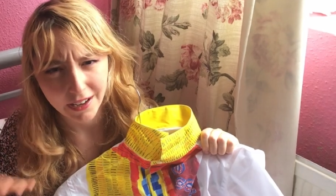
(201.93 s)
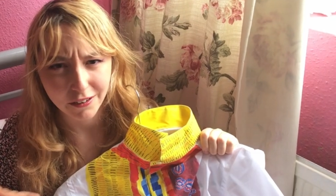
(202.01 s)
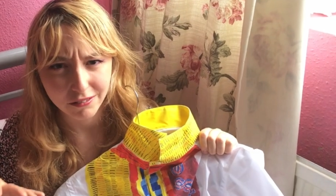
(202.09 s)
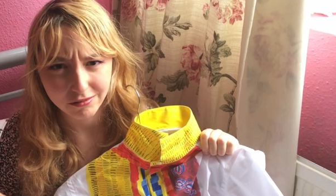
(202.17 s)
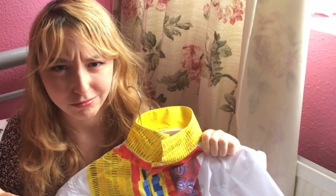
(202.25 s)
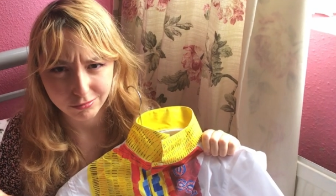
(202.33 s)
get
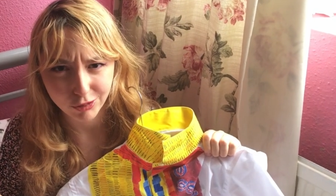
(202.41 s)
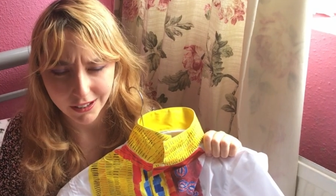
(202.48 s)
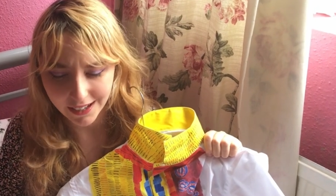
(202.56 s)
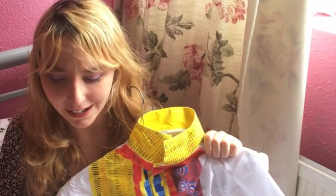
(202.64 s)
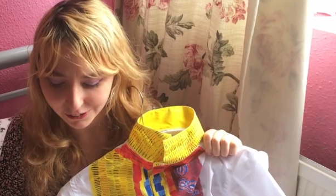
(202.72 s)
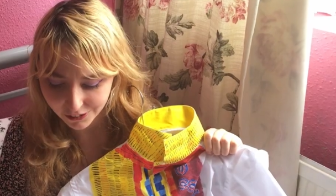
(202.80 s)

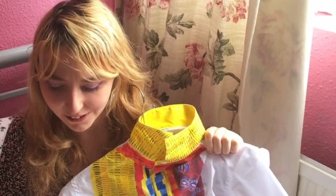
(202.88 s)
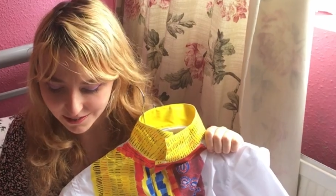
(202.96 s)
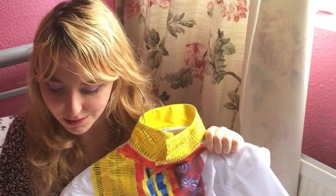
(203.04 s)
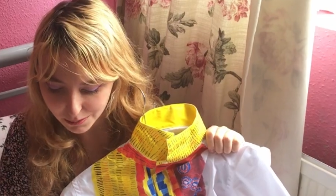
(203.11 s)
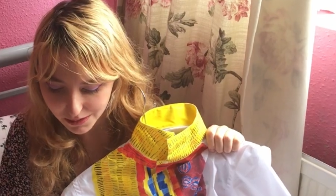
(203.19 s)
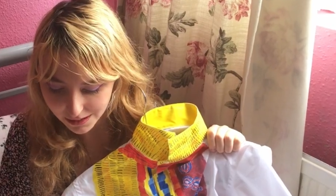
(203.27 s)
really accurate,
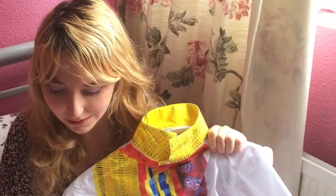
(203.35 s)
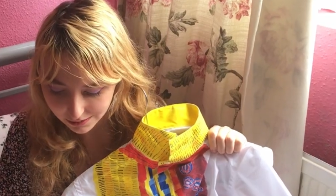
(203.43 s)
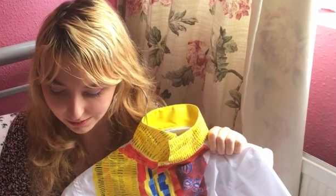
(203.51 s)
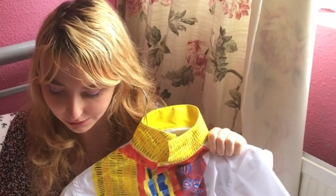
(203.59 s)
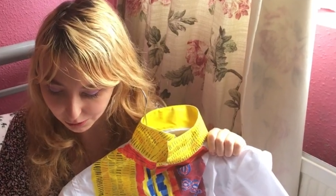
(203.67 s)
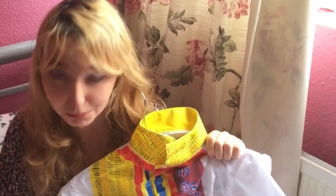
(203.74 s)
so we
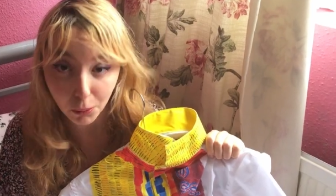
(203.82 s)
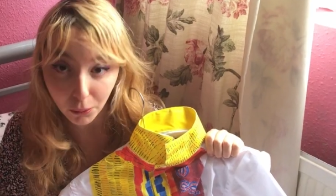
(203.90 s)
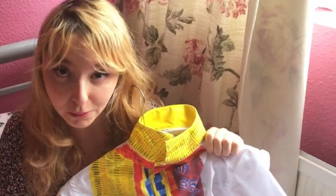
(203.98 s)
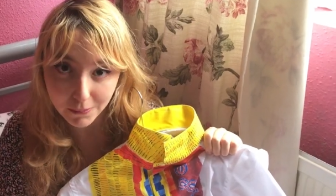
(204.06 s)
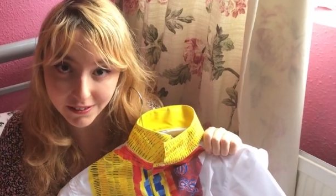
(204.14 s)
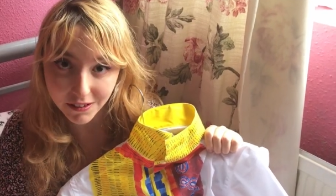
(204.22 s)

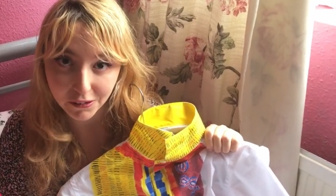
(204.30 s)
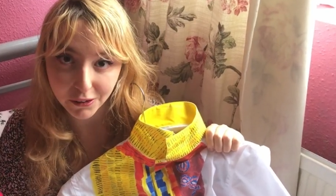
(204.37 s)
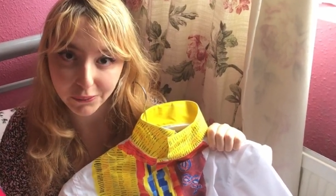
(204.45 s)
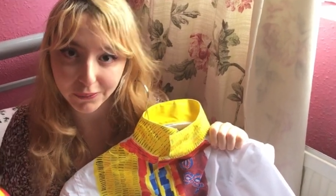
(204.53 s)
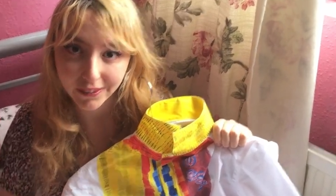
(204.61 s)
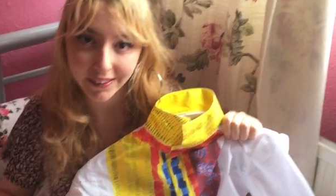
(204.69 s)
bought the
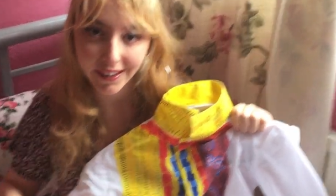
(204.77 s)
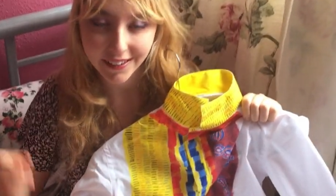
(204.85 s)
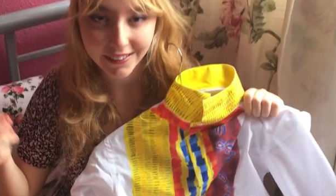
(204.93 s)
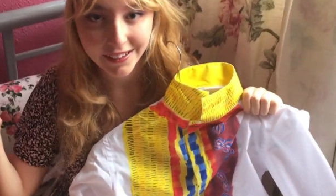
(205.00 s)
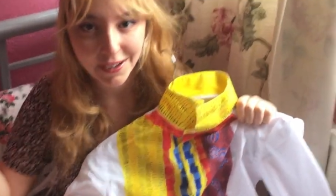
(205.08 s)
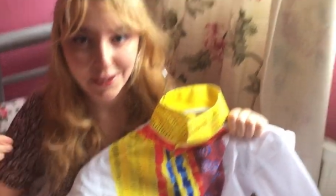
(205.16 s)
material and
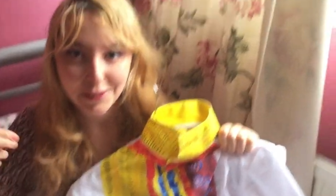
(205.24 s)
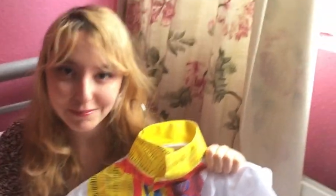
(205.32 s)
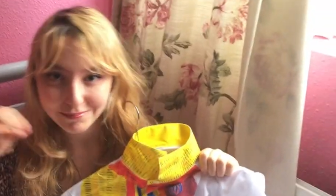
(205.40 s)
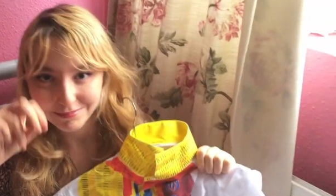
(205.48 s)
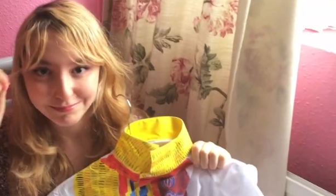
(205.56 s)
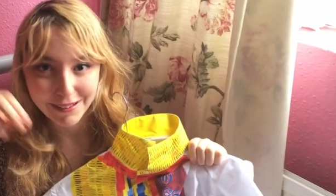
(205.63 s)
then
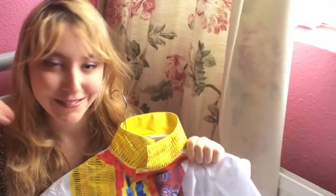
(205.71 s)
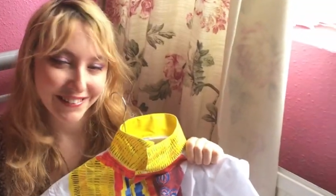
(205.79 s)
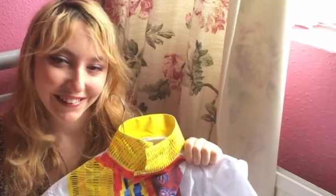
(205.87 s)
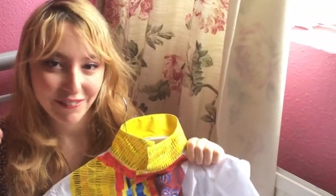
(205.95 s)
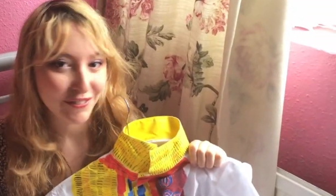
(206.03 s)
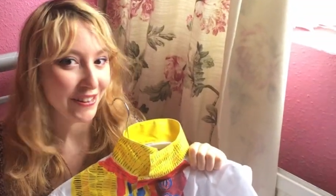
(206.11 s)

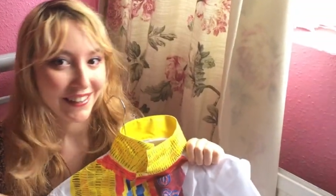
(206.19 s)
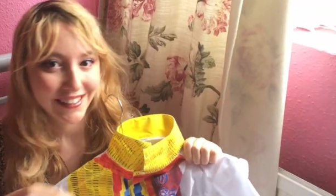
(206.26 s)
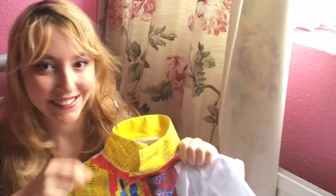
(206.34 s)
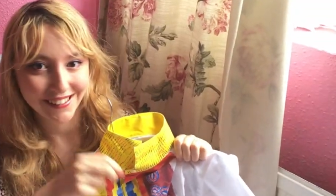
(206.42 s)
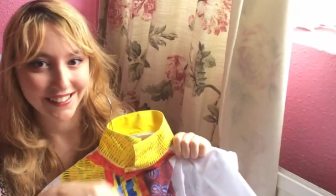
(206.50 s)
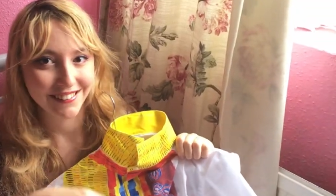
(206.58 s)
measured
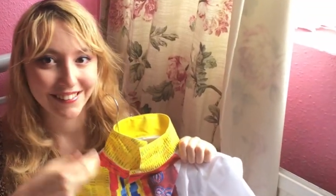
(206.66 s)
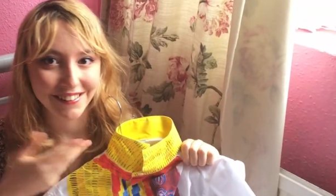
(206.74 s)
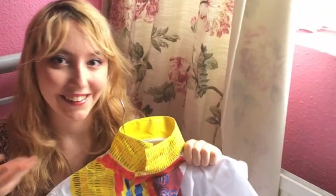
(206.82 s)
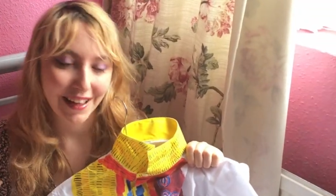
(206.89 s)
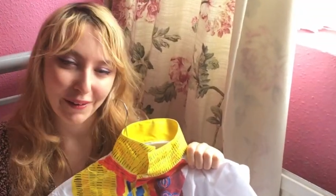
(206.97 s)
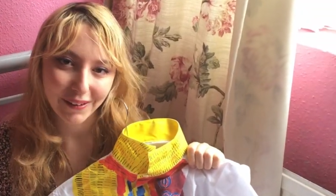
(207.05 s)
everything and then did
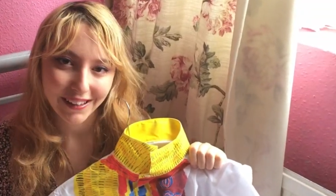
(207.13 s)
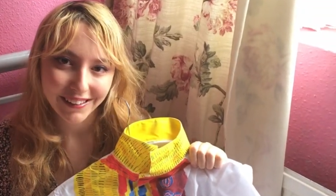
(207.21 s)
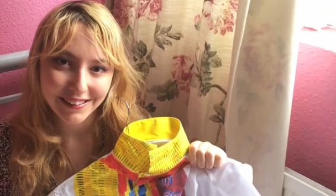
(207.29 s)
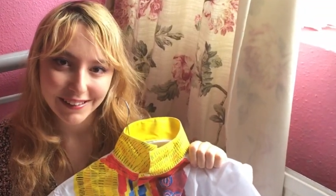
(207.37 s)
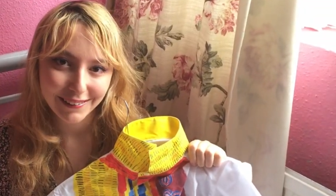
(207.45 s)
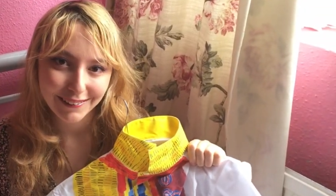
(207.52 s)
it that way.
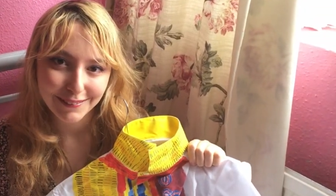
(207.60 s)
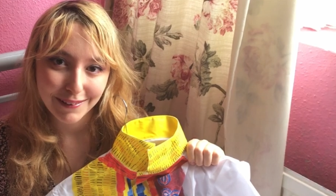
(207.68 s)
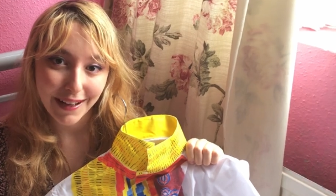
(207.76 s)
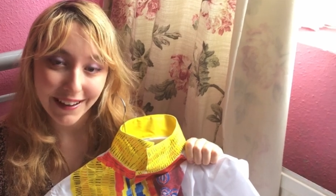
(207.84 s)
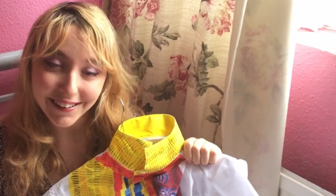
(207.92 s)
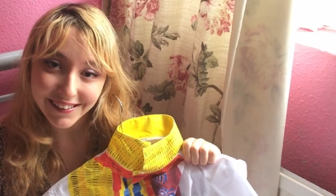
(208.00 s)
Yeah.
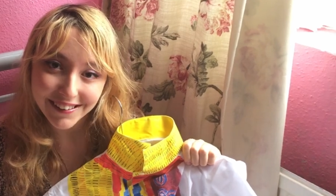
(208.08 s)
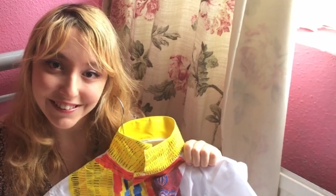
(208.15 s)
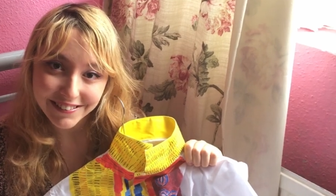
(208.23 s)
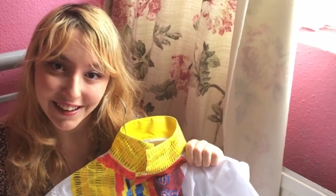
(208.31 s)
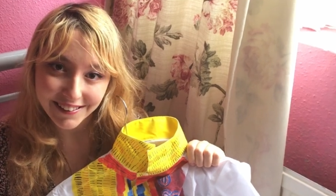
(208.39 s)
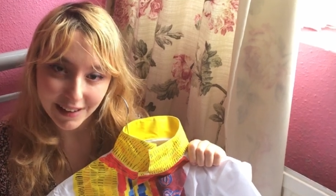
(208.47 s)
And I think
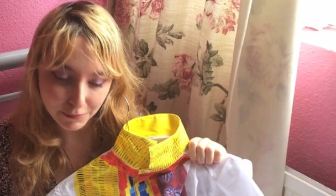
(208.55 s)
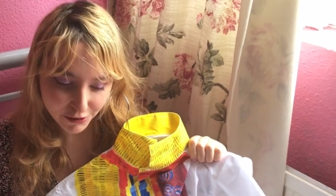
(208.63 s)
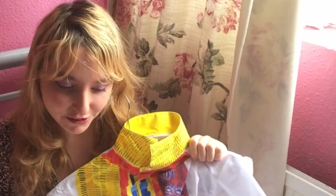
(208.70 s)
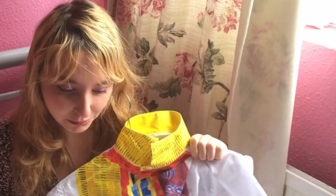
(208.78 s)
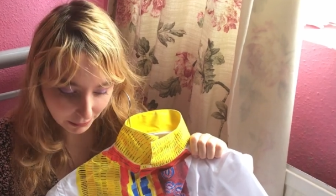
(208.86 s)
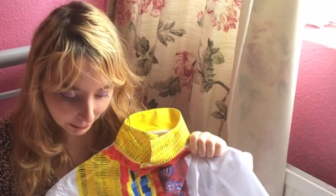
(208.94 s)
it turned out
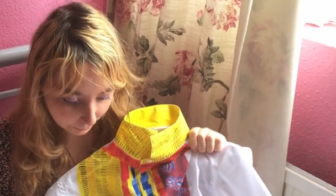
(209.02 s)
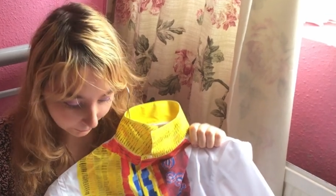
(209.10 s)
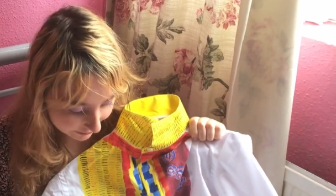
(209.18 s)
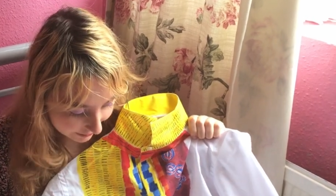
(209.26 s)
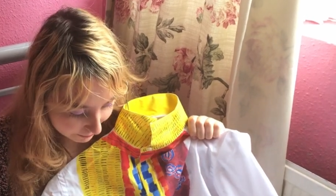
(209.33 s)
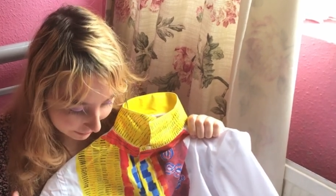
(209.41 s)
pretty well.
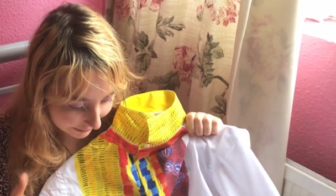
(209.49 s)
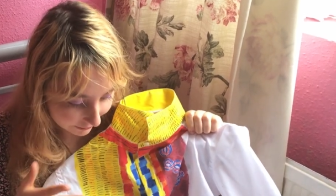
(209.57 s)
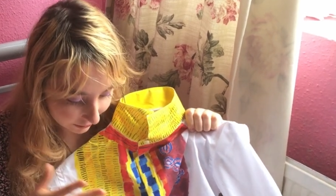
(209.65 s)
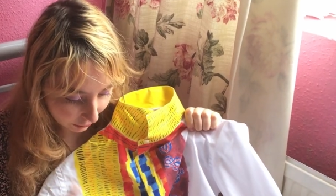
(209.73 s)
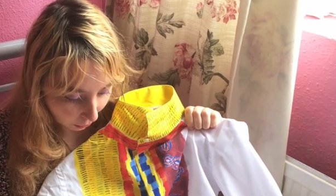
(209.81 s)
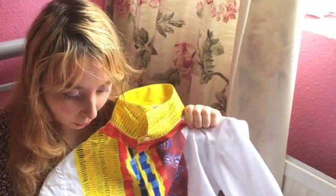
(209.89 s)
We didn't
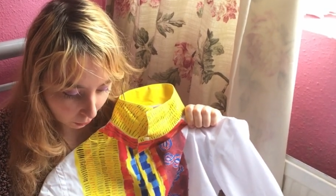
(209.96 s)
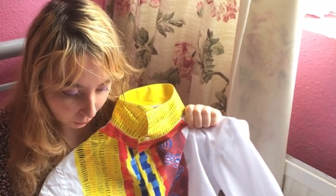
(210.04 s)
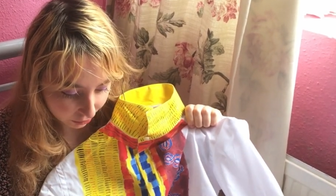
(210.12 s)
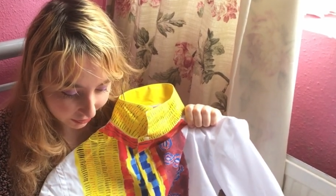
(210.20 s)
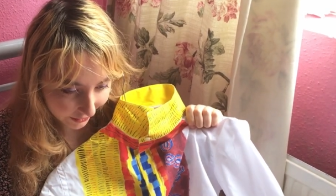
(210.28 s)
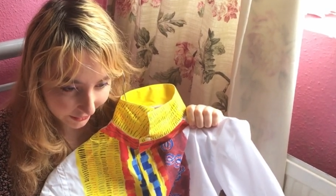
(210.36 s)
paint the
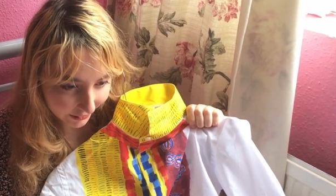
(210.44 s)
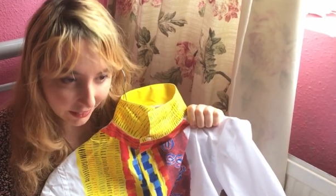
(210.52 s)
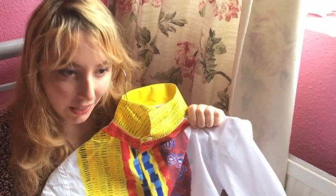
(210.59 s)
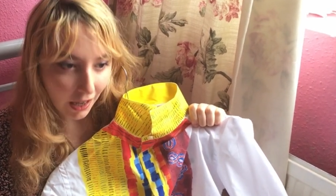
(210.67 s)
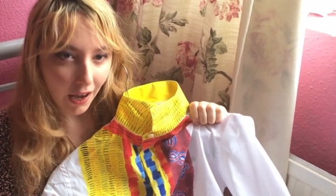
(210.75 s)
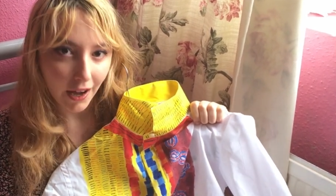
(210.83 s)
whole thing,
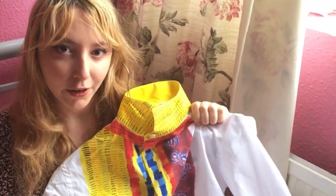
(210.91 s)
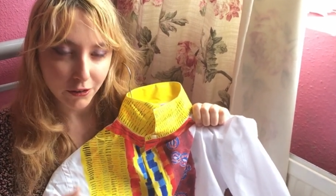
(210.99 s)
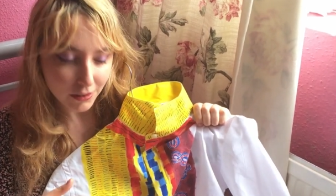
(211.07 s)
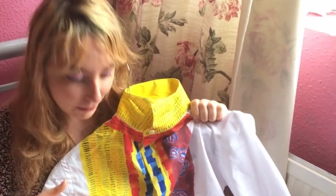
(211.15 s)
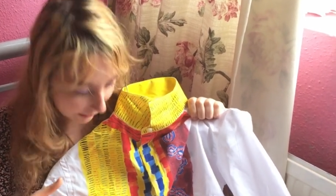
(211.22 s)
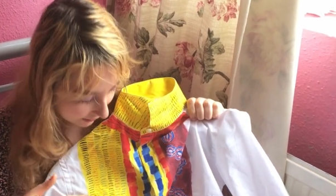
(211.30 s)
I
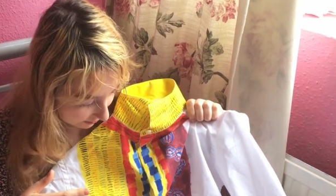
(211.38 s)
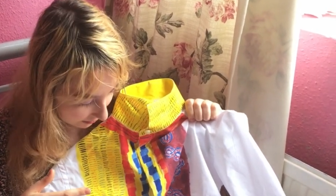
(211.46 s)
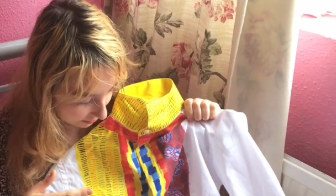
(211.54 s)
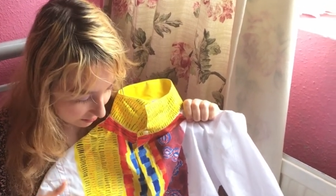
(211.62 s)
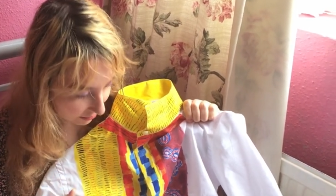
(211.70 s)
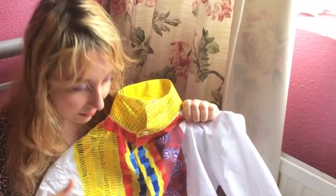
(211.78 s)
only
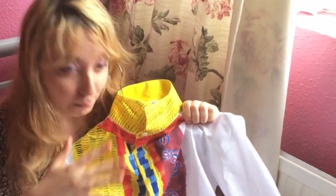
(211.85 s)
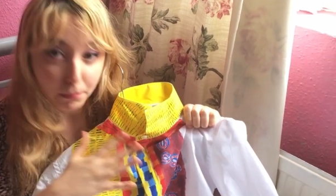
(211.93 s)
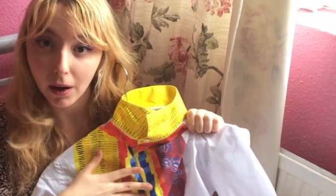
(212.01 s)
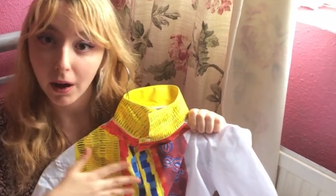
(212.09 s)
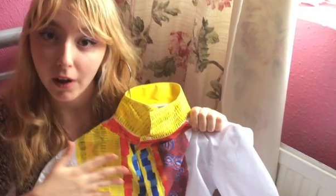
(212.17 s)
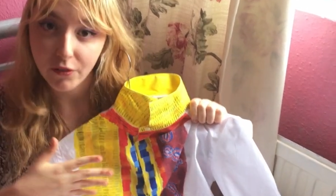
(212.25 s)
painted the
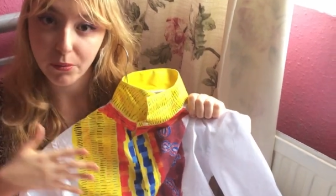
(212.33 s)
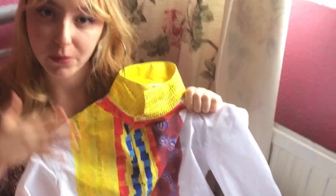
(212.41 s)
parts